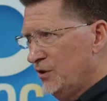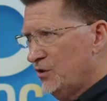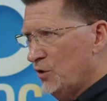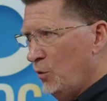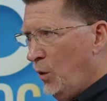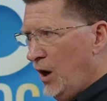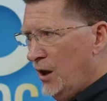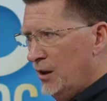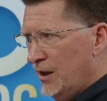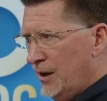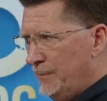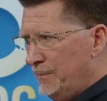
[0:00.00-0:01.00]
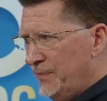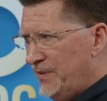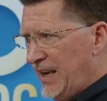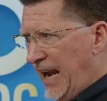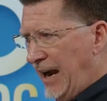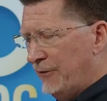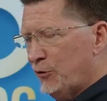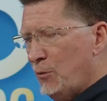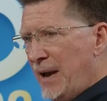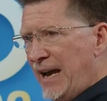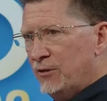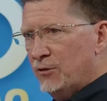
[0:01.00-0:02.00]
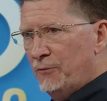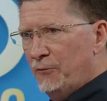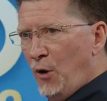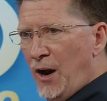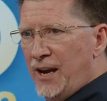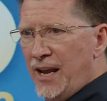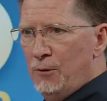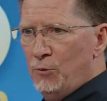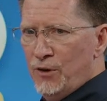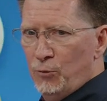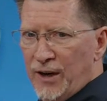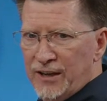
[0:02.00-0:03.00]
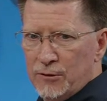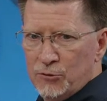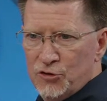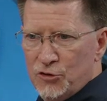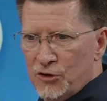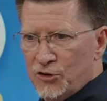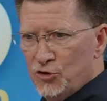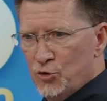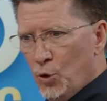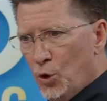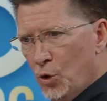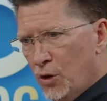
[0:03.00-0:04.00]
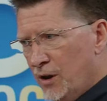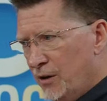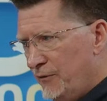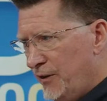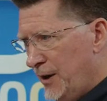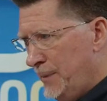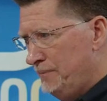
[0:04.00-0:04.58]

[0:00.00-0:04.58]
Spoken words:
So while the aftermath on Friday, when the regulators took control of,